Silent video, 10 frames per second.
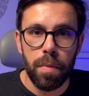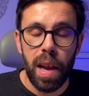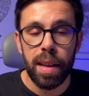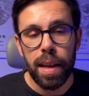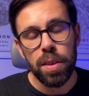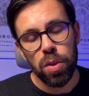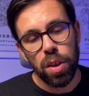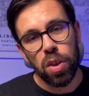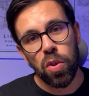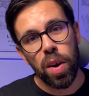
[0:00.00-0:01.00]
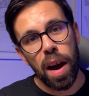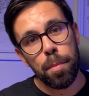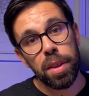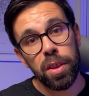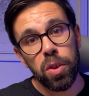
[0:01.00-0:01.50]
And as you know,
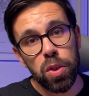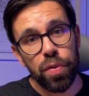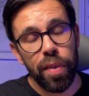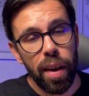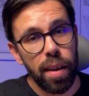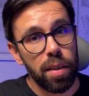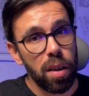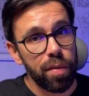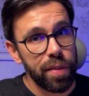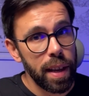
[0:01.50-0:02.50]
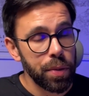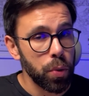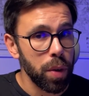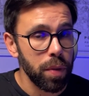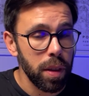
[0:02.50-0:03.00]
I'm a huge fan of
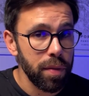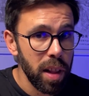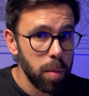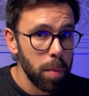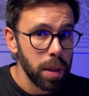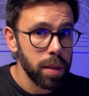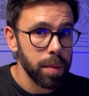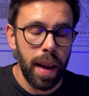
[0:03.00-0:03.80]
test-driven development.